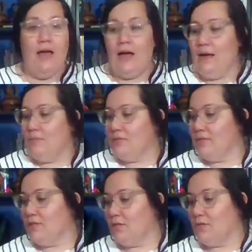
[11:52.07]
I'm just
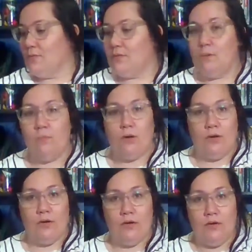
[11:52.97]
going to use a
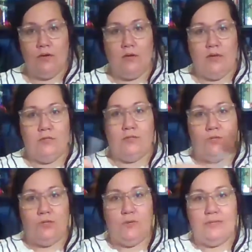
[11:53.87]
marker so
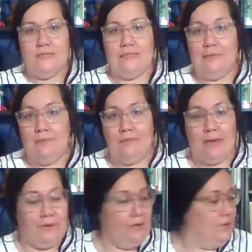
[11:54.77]
that you can see
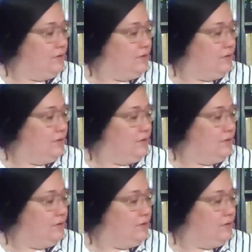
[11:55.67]
better.